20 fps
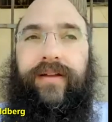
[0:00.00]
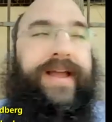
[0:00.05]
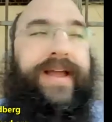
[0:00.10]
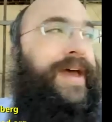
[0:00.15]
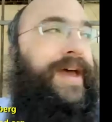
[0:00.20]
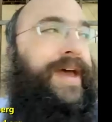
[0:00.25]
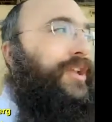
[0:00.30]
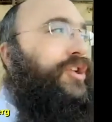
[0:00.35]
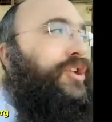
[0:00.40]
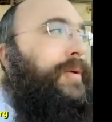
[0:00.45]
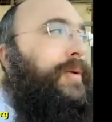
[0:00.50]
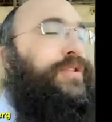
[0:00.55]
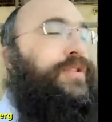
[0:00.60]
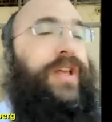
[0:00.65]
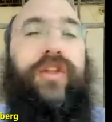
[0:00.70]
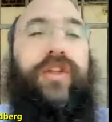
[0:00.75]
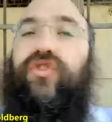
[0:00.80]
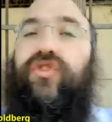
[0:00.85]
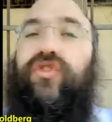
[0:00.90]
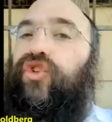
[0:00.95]
And Hashem
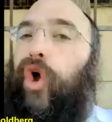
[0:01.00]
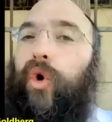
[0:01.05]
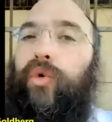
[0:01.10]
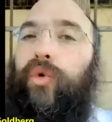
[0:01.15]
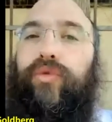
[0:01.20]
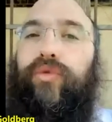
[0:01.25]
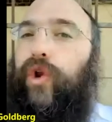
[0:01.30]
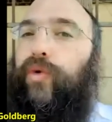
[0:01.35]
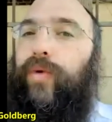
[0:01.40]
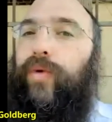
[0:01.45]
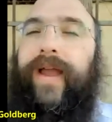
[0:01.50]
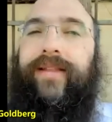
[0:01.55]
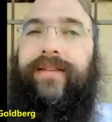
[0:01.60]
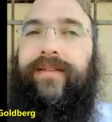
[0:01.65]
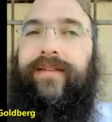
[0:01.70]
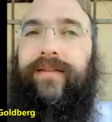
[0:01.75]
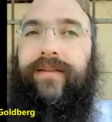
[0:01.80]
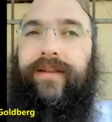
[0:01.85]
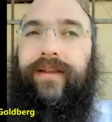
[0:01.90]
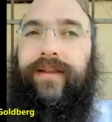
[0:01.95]
said, don't regret
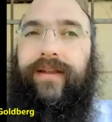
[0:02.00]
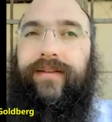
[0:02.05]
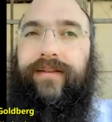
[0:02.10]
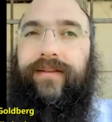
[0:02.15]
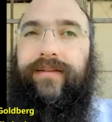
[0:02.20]
it.